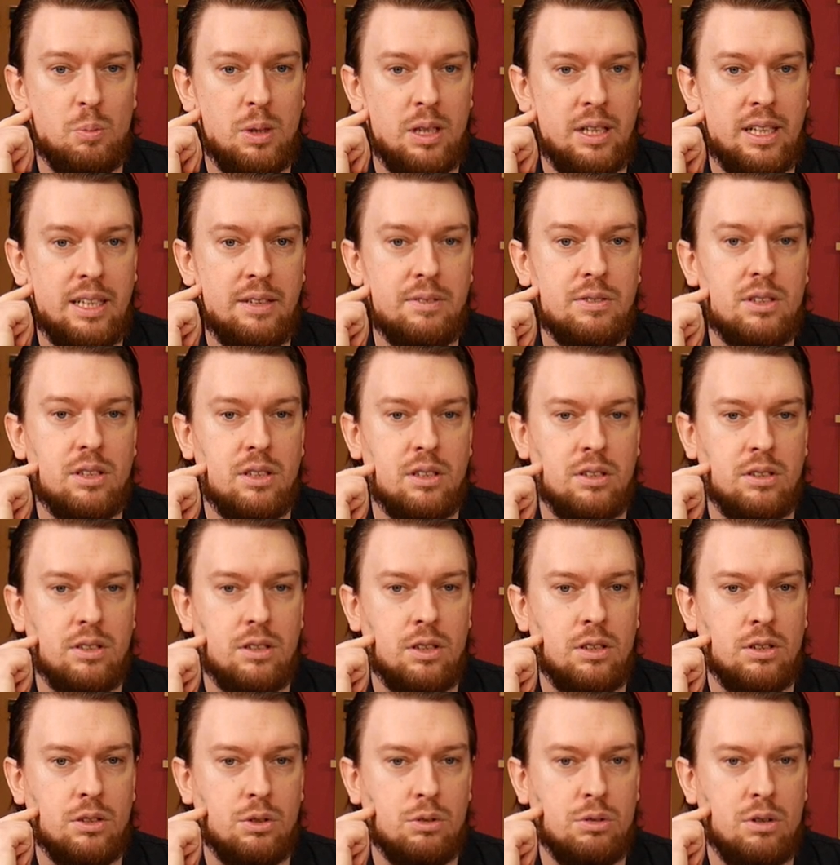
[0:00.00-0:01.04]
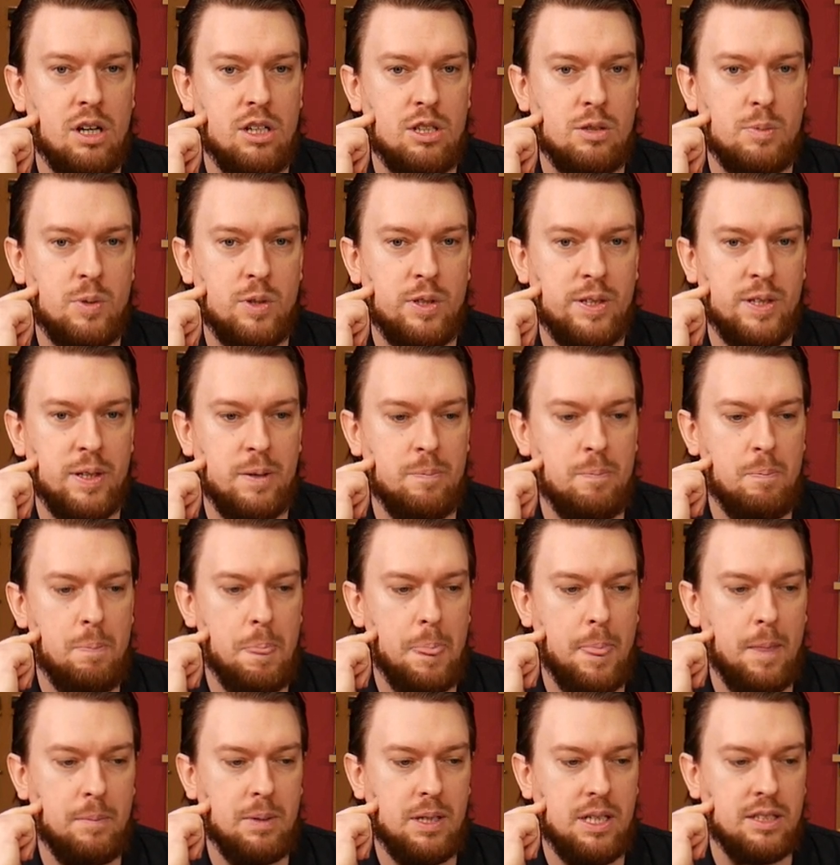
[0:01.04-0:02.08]
beliefs on, on craftsmanship,
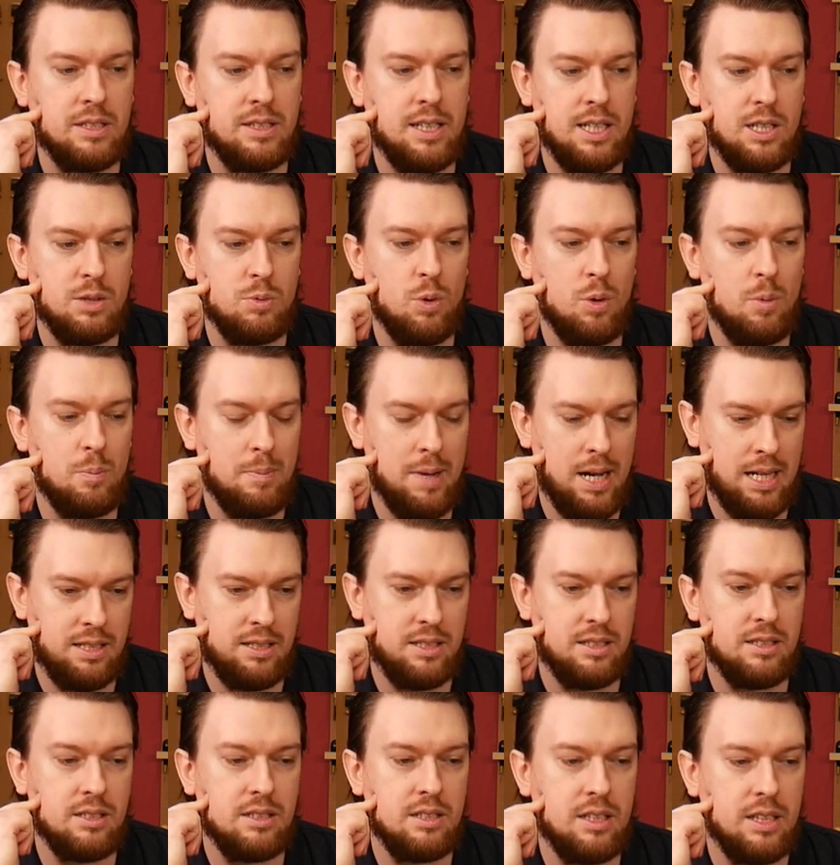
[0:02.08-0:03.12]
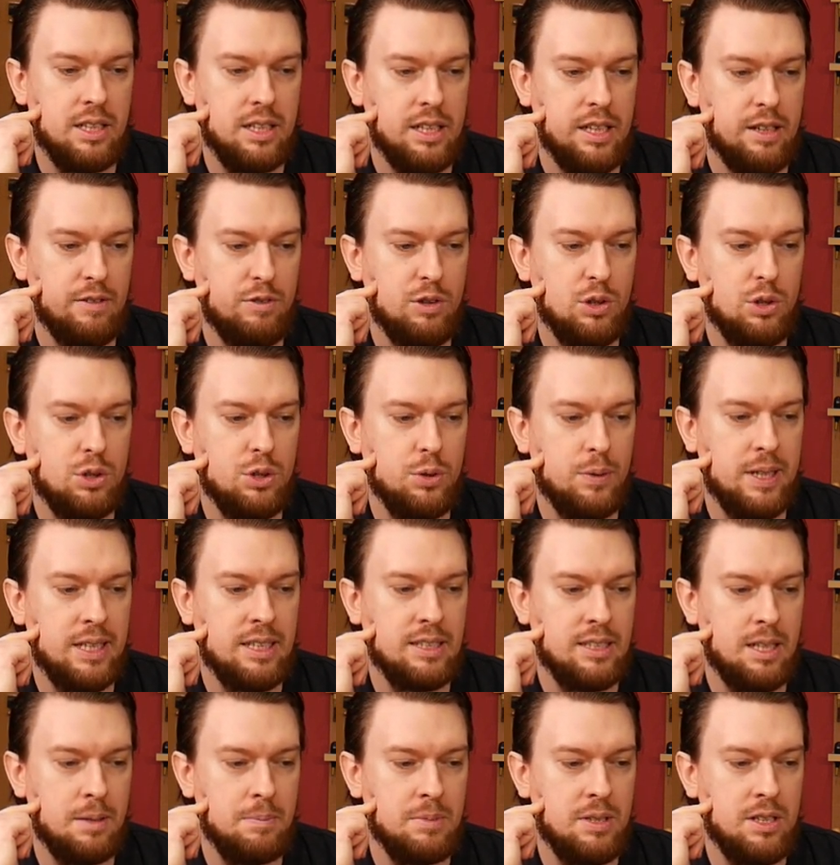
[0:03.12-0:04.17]
because that's what matters if you're doing
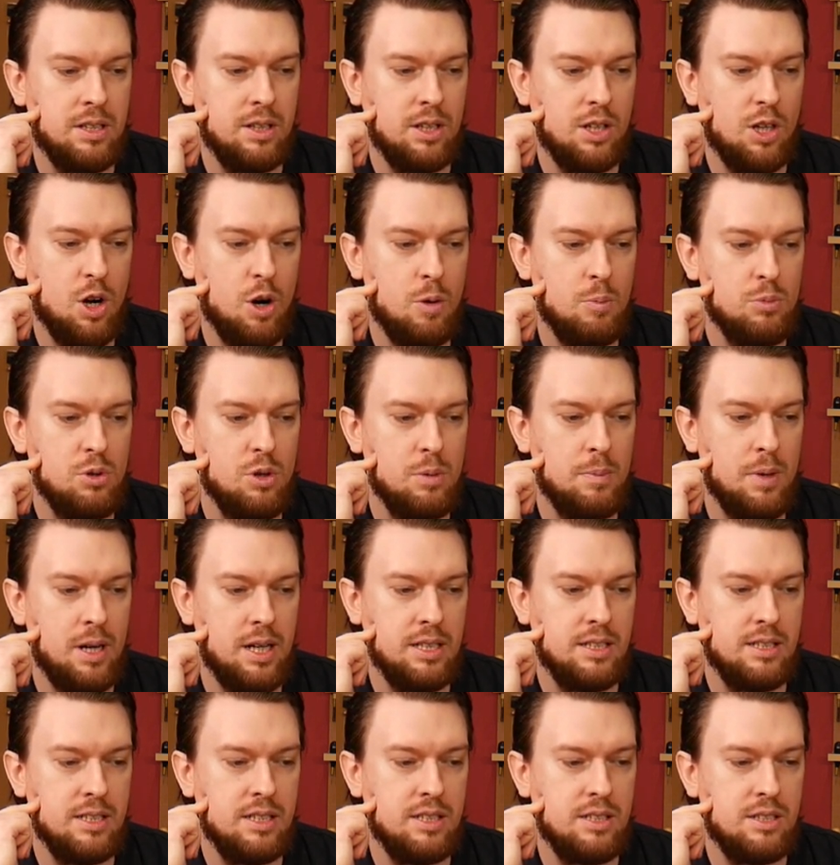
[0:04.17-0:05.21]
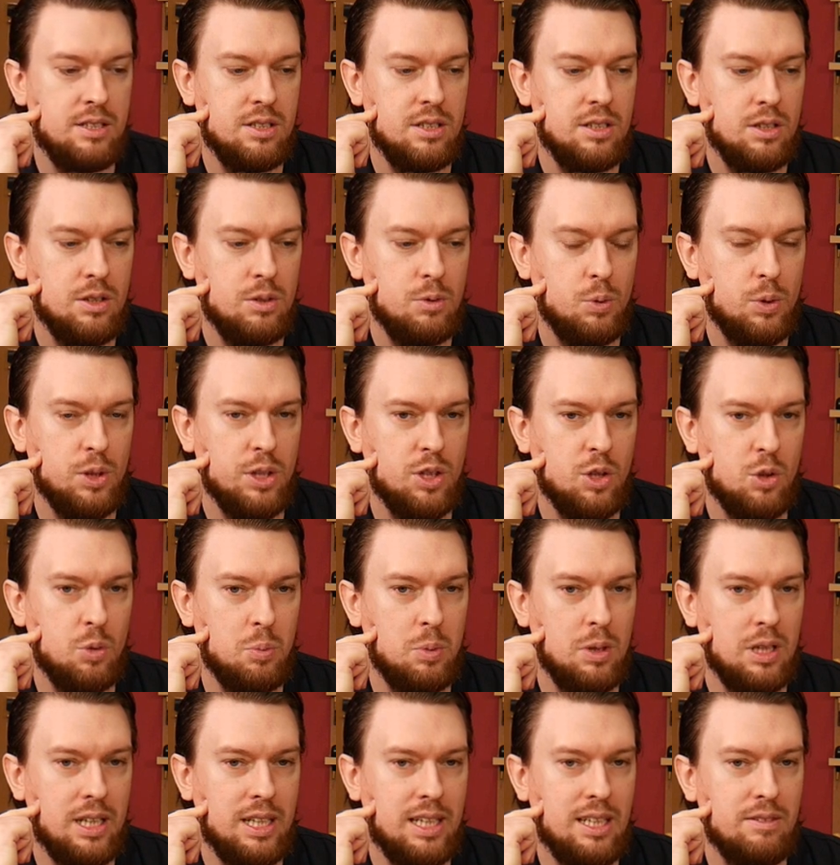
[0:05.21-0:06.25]
something that compromises what you
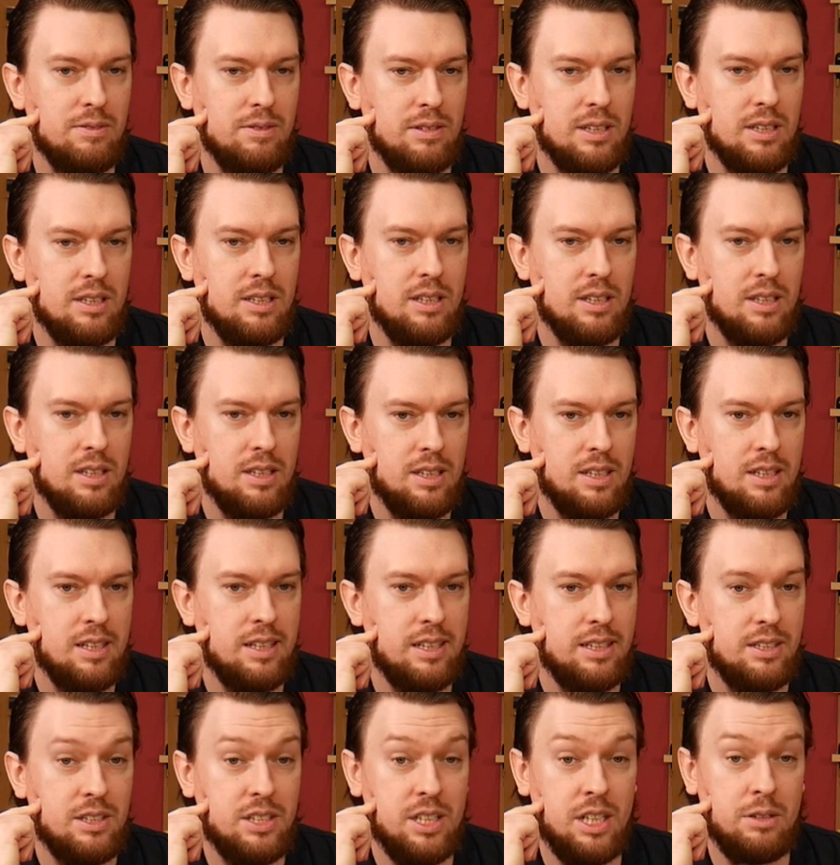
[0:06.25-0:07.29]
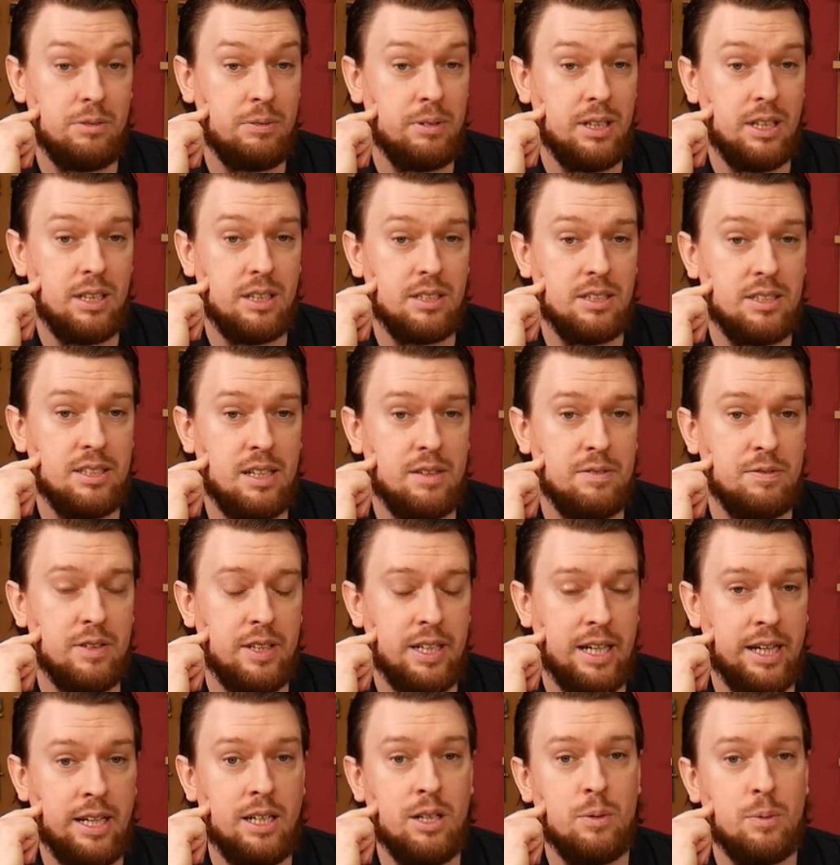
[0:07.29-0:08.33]
believe in, it's generally going to
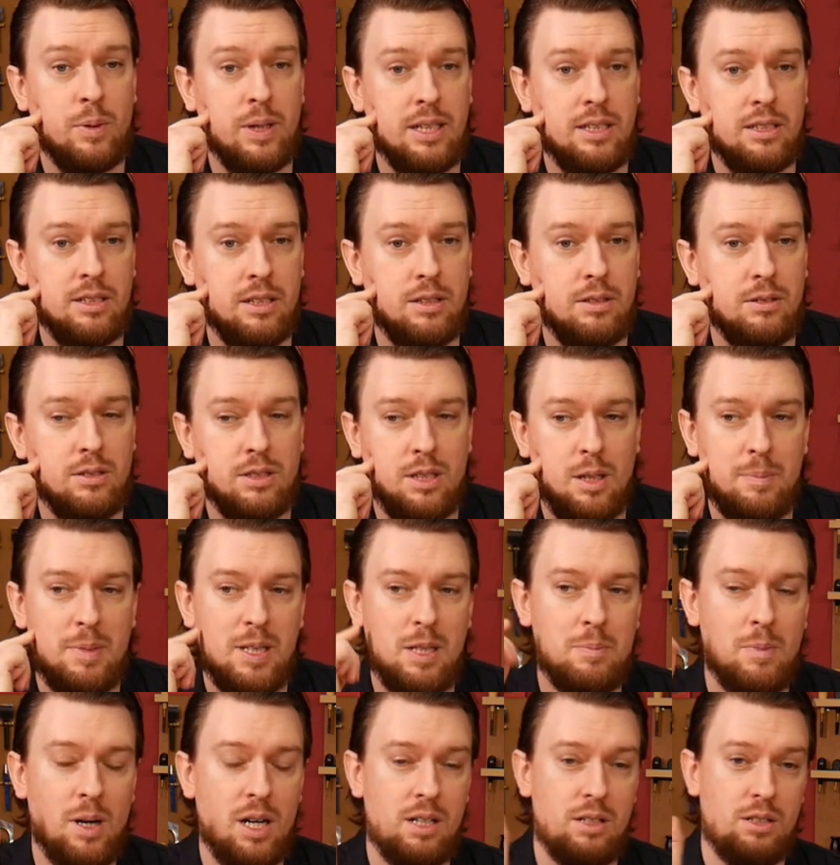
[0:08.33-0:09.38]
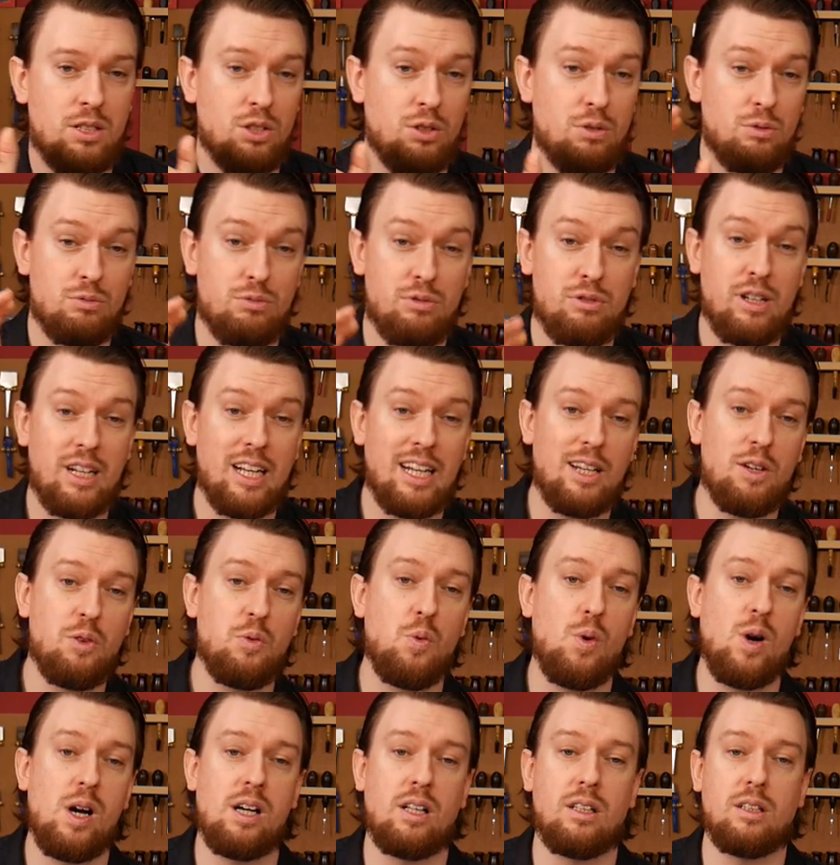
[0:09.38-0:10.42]
suffer anyway. So somebody might do really
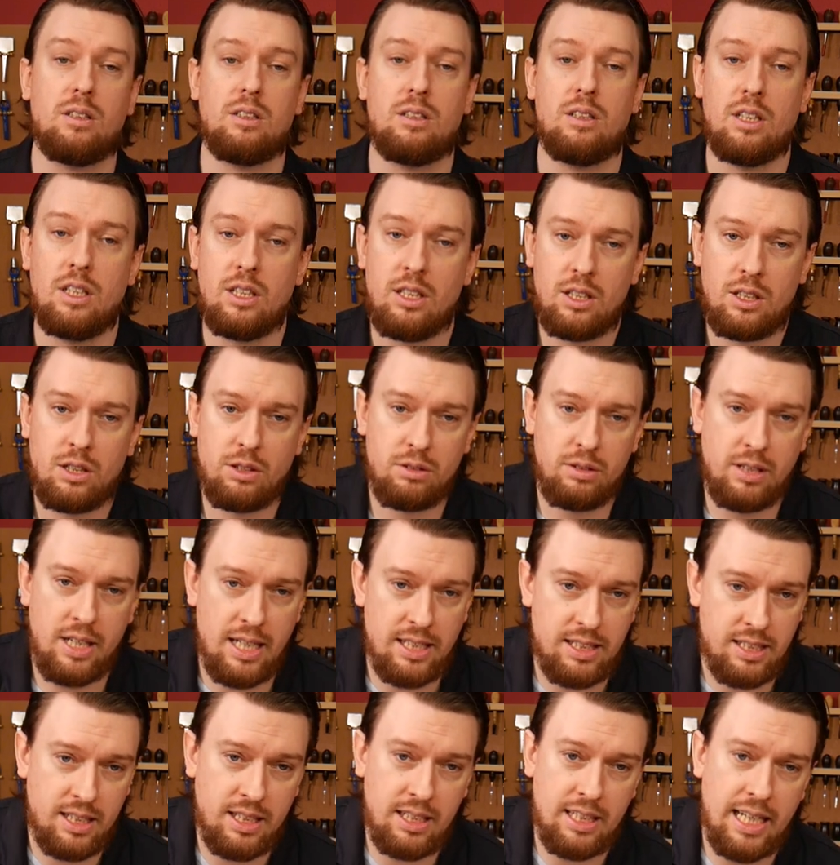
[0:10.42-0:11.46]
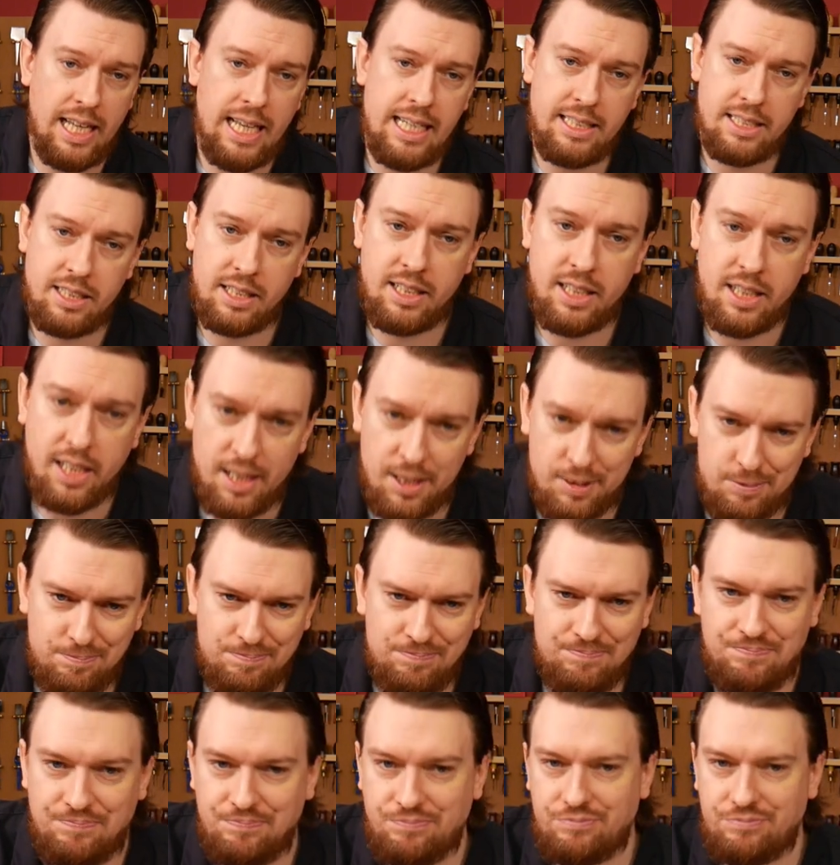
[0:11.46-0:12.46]
well creating laser cut